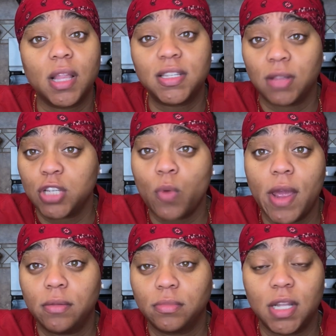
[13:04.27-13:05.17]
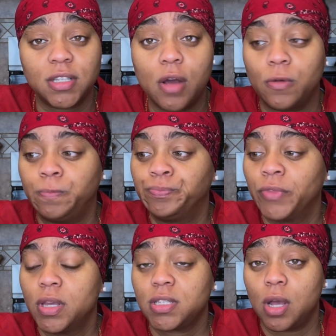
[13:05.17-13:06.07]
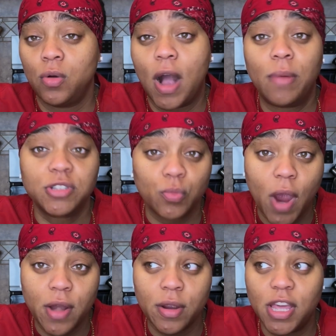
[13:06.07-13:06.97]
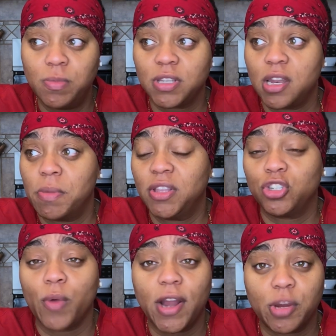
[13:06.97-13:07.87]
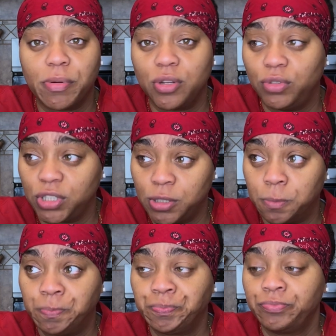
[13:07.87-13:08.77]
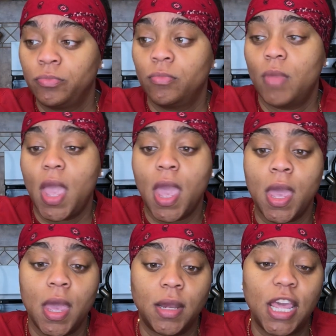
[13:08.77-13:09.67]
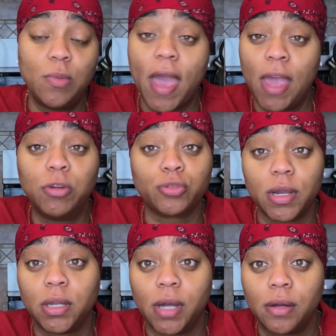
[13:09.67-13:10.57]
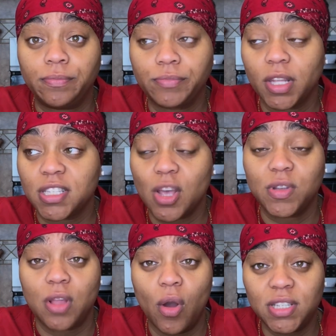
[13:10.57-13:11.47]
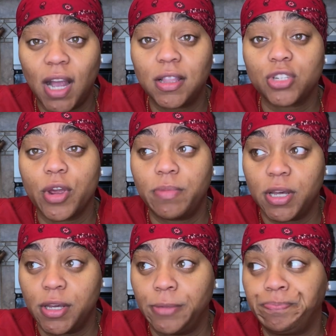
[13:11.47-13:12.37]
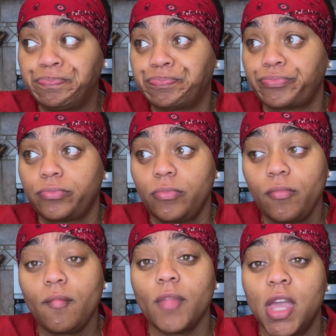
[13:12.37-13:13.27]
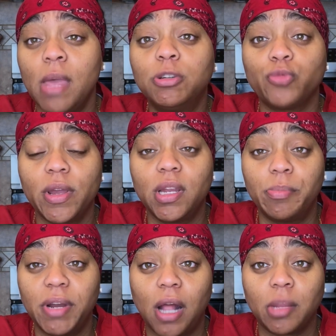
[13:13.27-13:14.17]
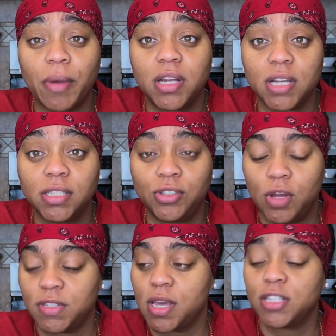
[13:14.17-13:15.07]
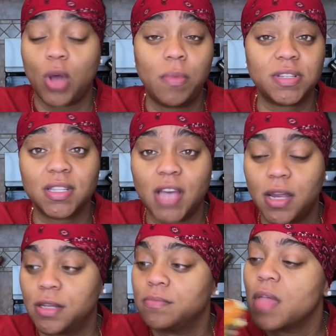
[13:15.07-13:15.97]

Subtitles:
Let's write. Let's go. So I was the writer. He was going to be the director, producer. And he was ready to go. So as long as I got the script done, he was ready to put out the projects. You know what I'm saying? So I was excited.